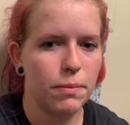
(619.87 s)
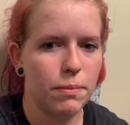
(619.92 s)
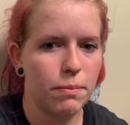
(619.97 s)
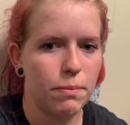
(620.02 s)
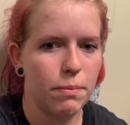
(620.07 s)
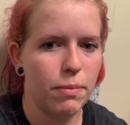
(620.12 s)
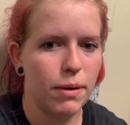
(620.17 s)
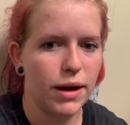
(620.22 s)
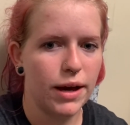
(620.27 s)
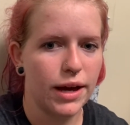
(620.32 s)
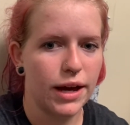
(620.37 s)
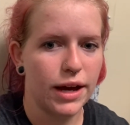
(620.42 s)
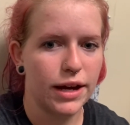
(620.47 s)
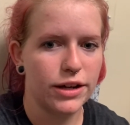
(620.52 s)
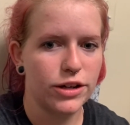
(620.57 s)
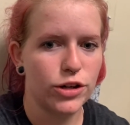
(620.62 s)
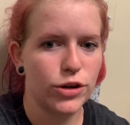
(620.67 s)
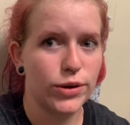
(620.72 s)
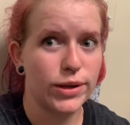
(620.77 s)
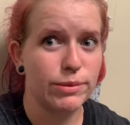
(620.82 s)
but I
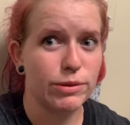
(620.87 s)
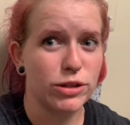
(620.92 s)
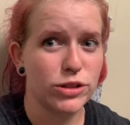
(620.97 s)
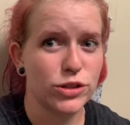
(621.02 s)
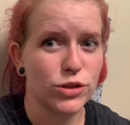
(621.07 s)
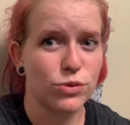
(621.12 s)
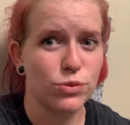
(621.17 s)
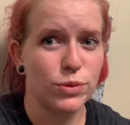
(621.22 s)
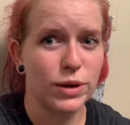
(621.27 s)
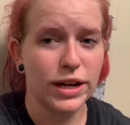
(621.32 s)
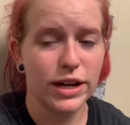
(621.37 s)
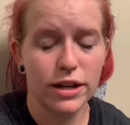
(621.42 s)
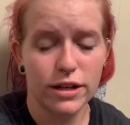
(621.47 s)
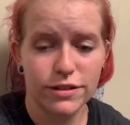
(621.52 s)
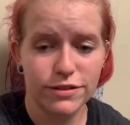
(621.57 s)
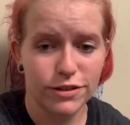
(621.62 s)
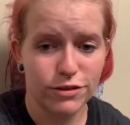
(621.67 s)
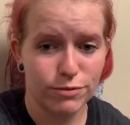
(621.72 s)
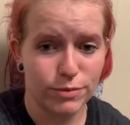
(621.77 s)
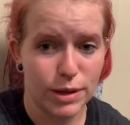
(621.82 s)
know I'm also way off
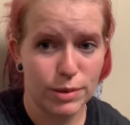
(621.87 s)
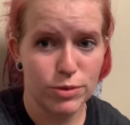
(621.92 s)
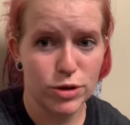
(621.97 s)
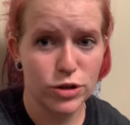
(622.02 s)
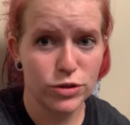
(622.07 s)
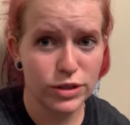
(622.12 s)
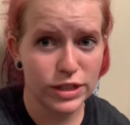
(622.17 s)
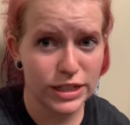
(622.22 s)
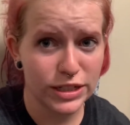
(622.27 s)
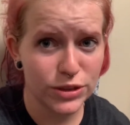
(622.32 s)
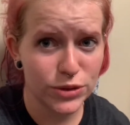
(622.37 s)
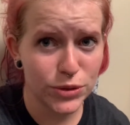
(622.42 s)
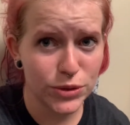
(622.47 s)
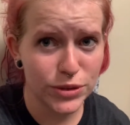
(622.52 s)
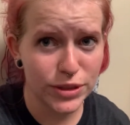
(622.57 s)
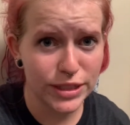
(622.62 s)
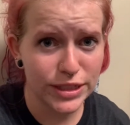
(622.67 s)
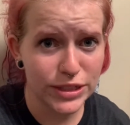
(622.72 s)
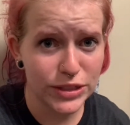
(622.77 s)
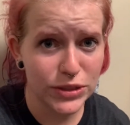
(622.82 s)
of my protein goal
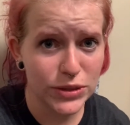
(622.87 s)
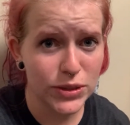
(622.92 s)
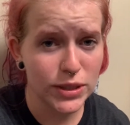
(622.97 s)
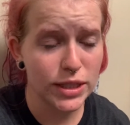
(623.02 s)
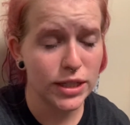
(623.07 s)
still.